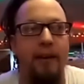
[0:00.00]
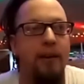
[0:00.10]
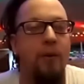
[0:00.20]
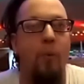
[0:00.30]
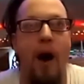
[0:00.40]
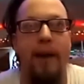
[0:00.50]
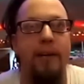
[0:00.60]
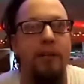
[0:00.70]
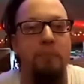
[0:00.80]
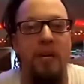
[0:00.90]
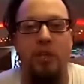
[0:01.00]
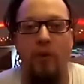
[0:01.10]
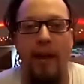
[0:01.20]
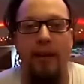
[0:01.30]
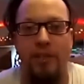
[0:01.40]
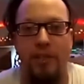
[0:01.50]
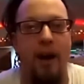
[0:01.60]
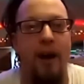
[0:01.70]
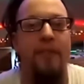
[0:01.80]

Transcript: wanted to be trained soft.